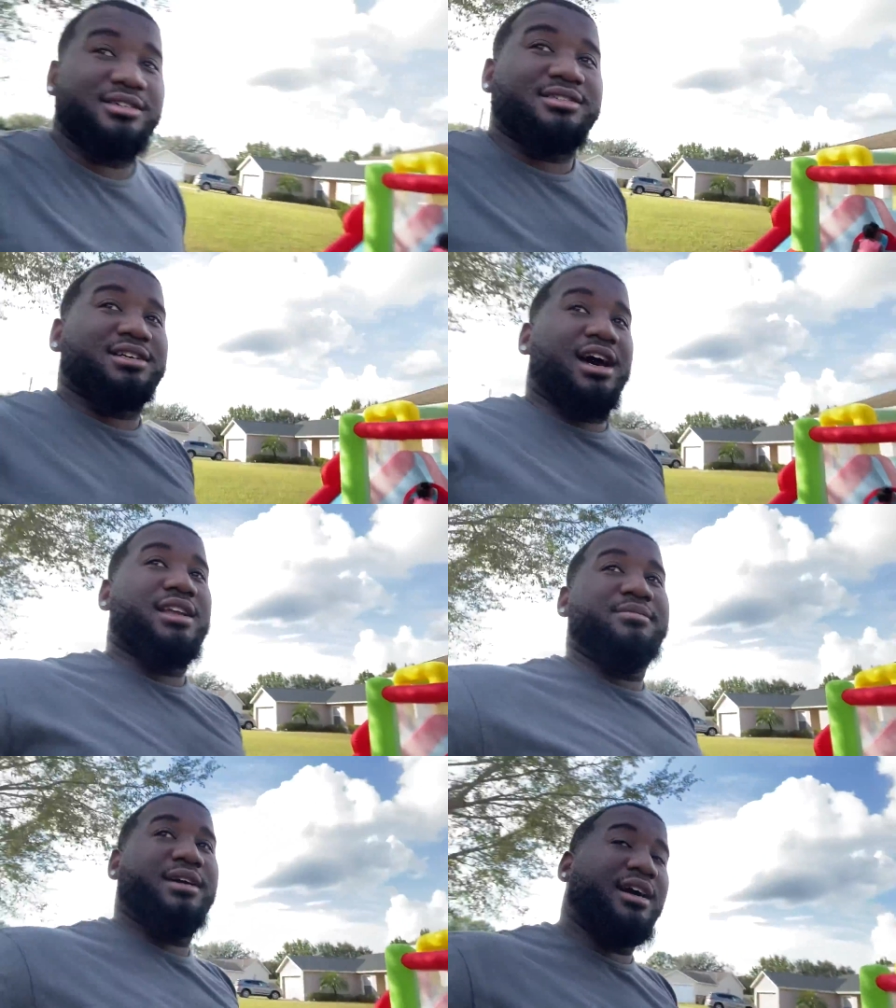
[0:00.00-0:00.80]
She kind
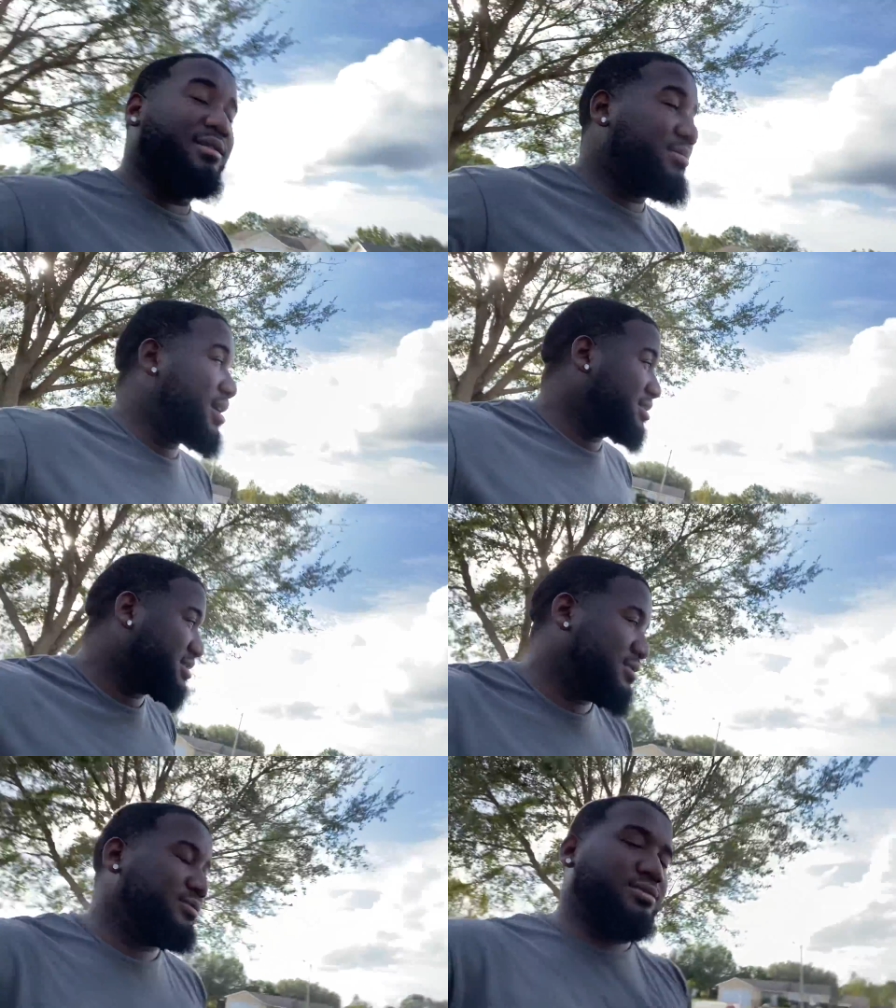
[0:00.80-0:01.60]
of be out here by
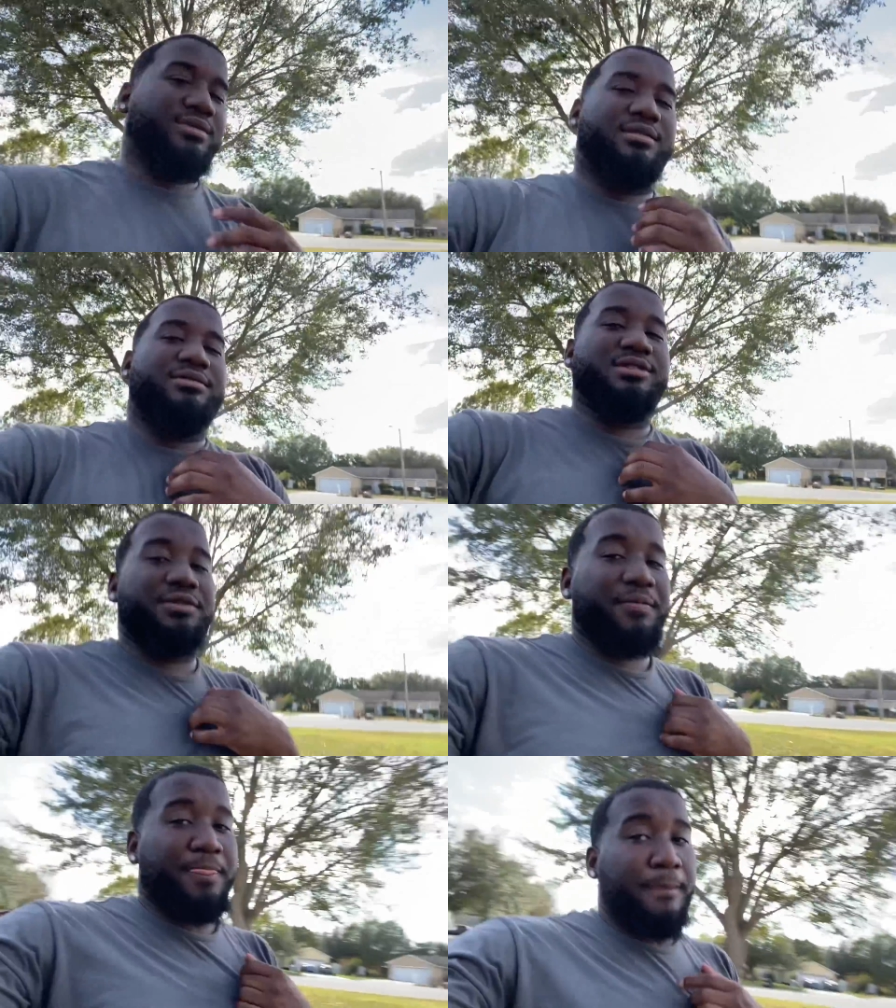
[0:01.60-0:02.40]
herself, whatever. So,
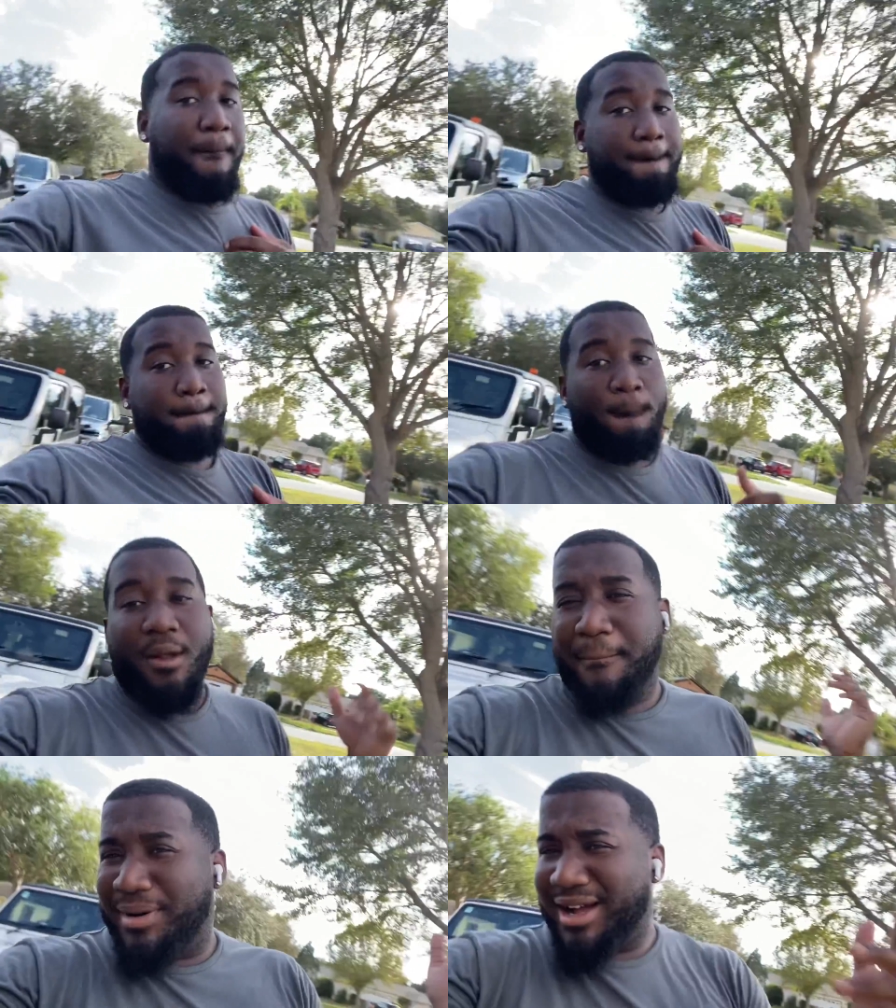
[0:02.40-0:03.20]

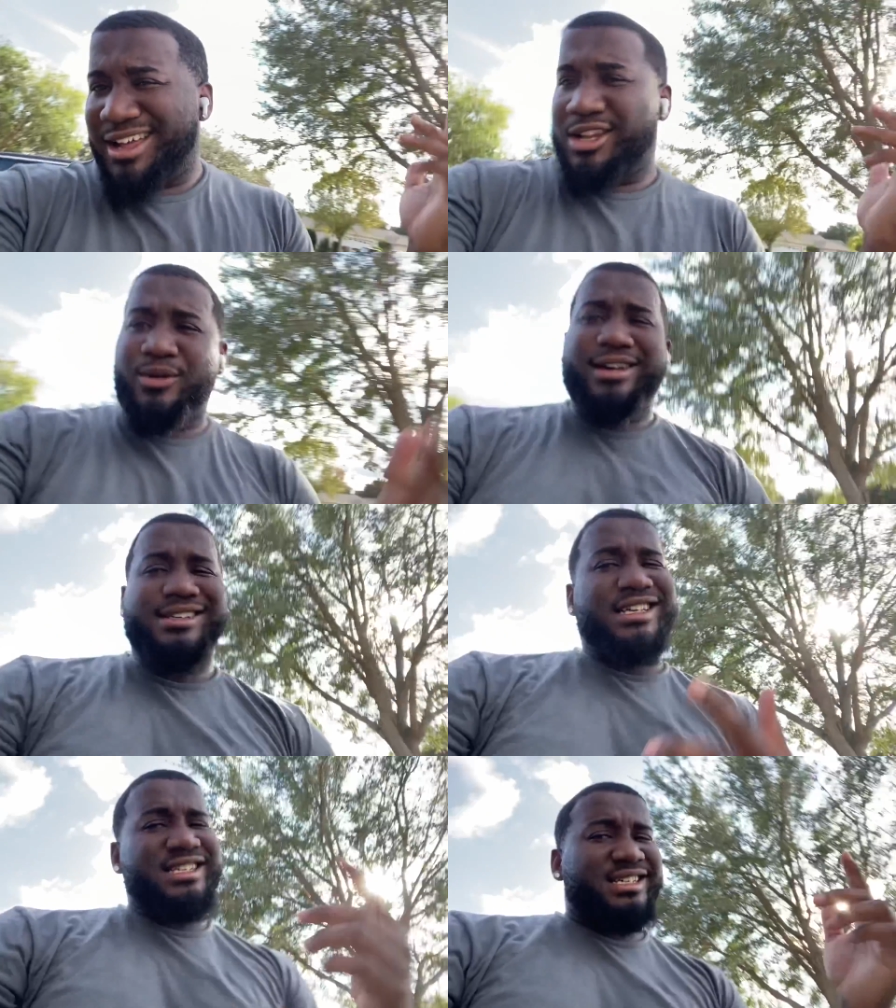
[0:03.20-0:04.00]
but
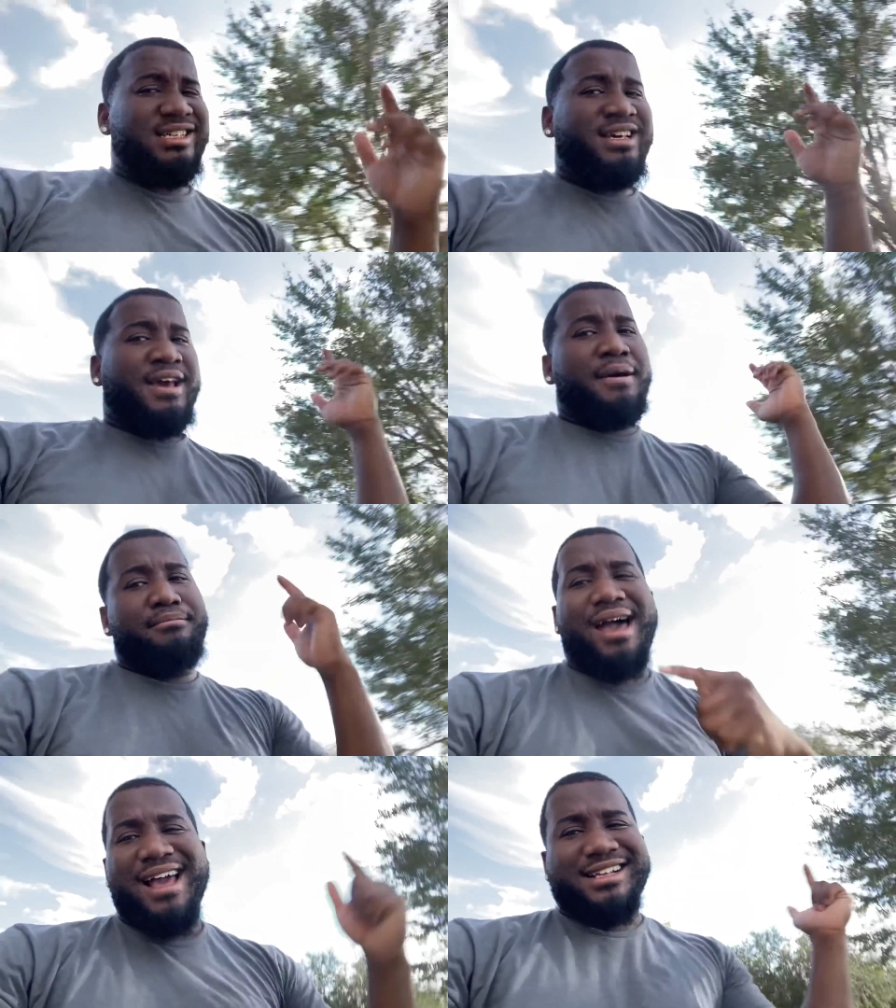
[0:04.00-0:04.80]
anyways,
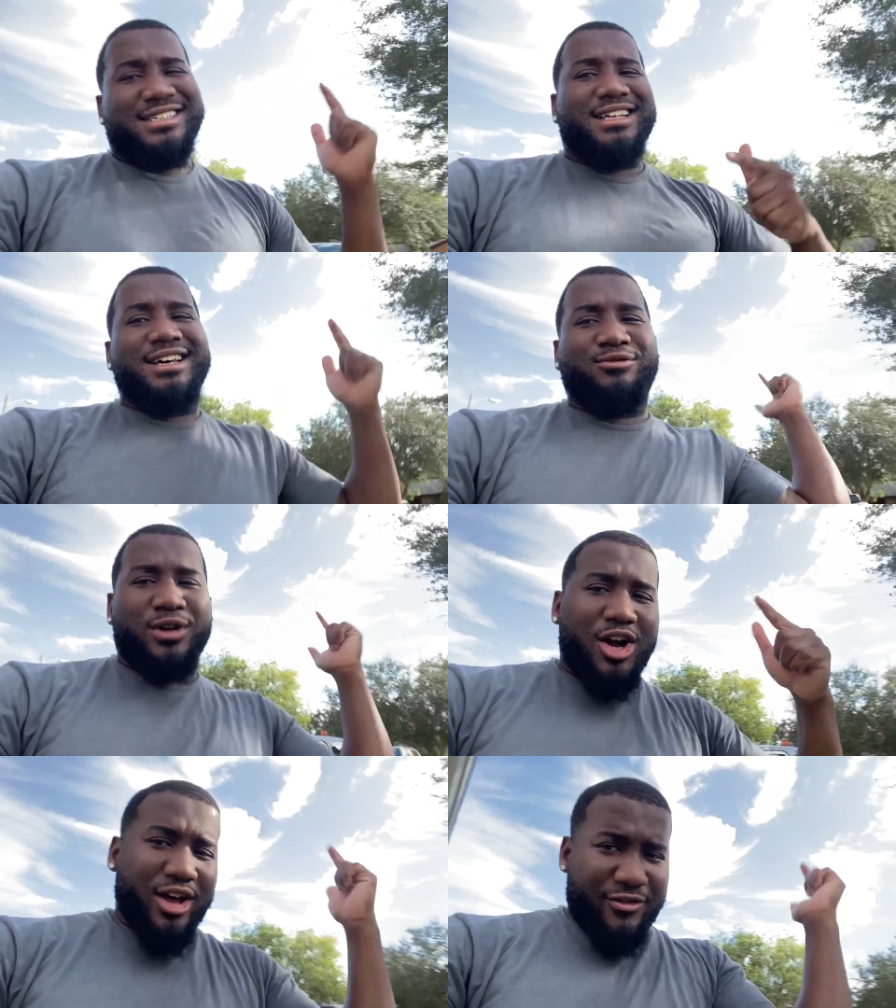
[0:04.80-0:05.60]
back to the
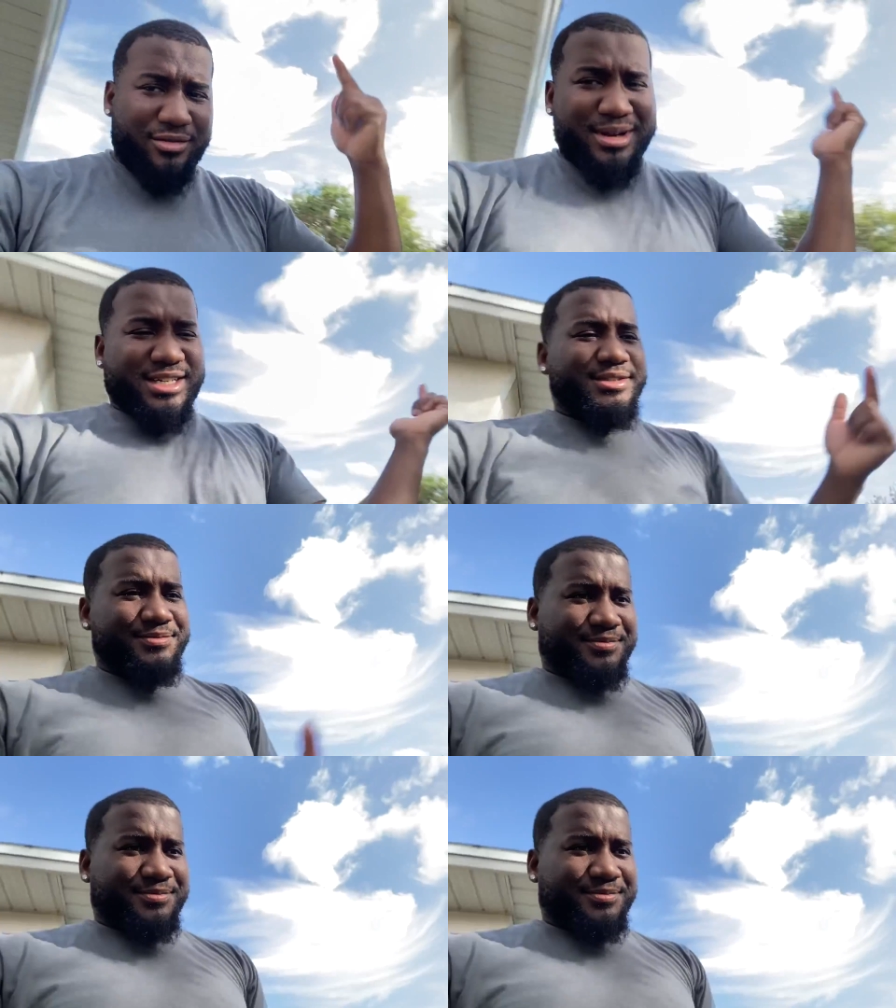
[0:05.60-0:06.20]
real information